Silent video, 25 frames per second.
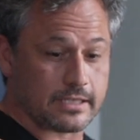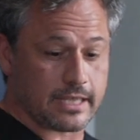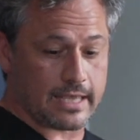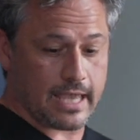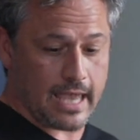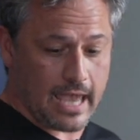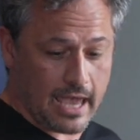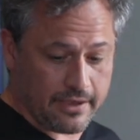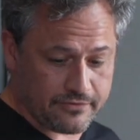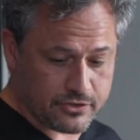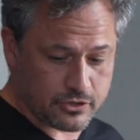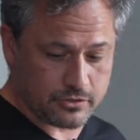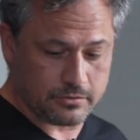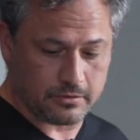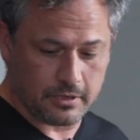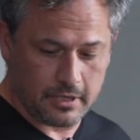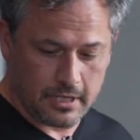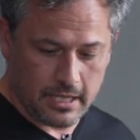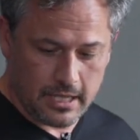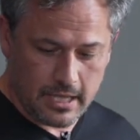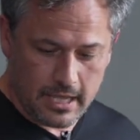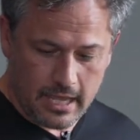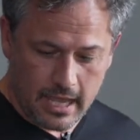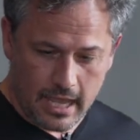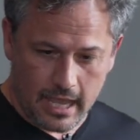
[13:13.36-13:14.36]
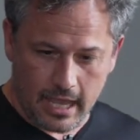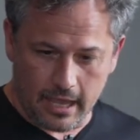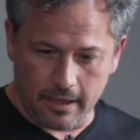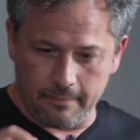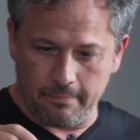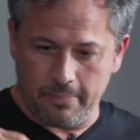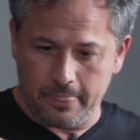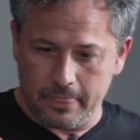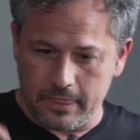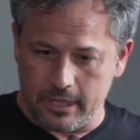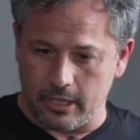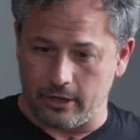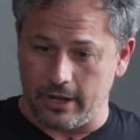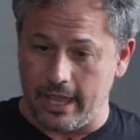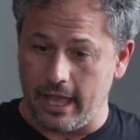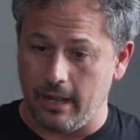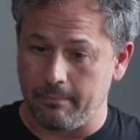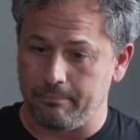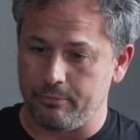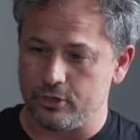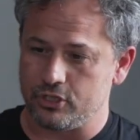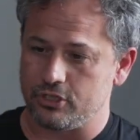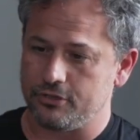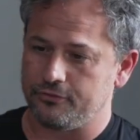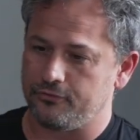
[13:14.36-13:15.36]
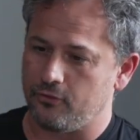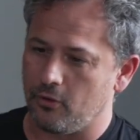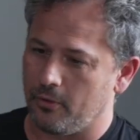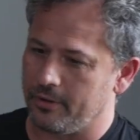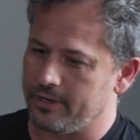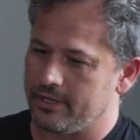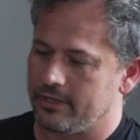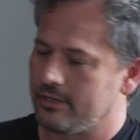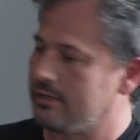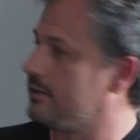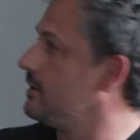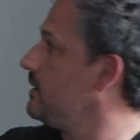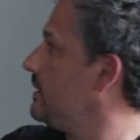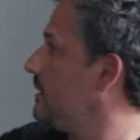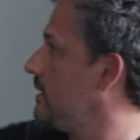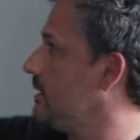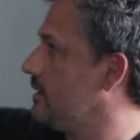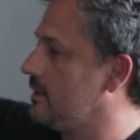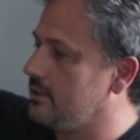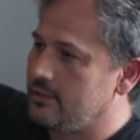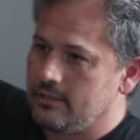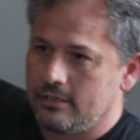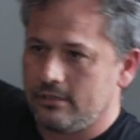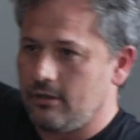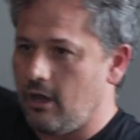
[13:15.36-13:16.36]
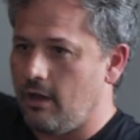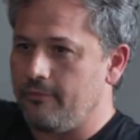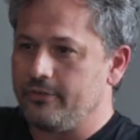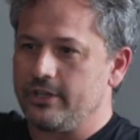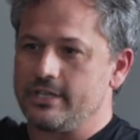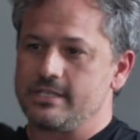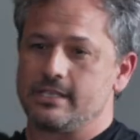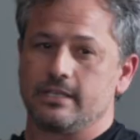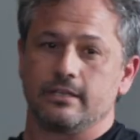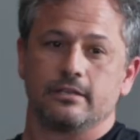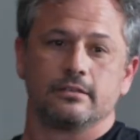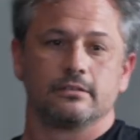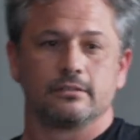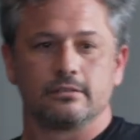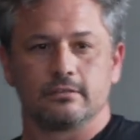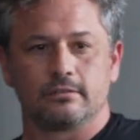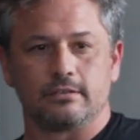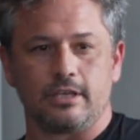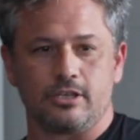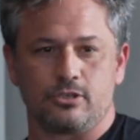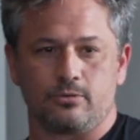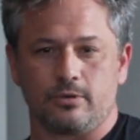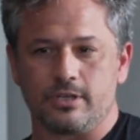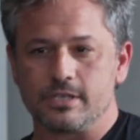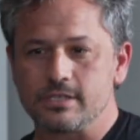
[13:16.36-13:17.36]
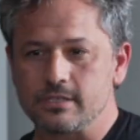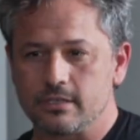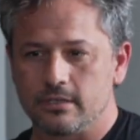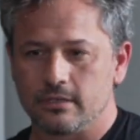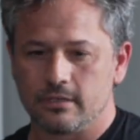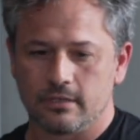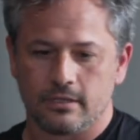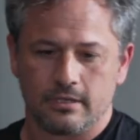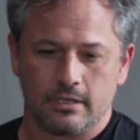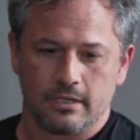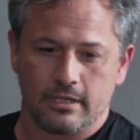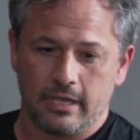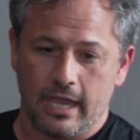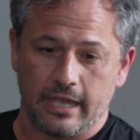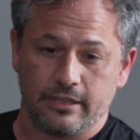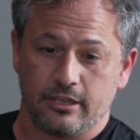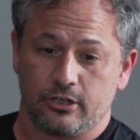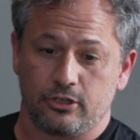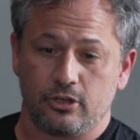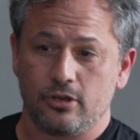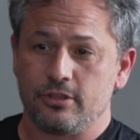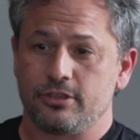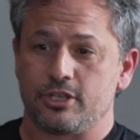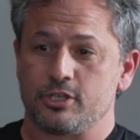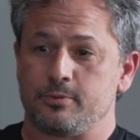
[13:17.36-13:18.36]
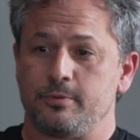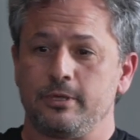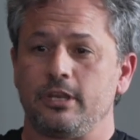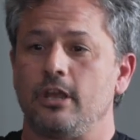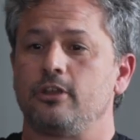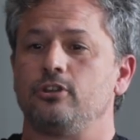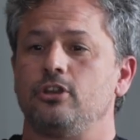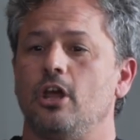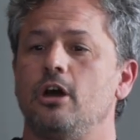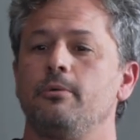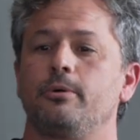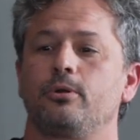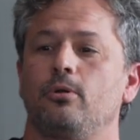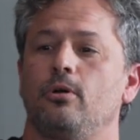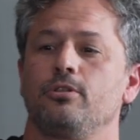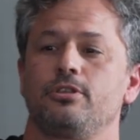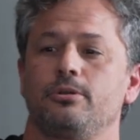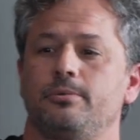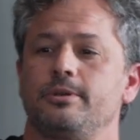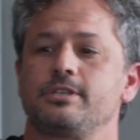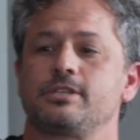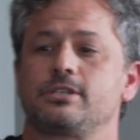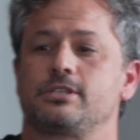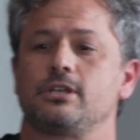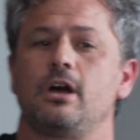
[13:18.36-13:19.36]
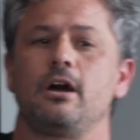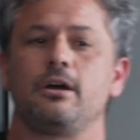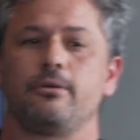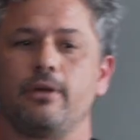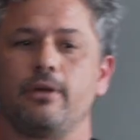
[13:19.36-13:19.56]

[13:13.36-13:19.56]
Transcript: They have to help push you forward. Obviously, there's risk. And the truth is we don't know what all the risks are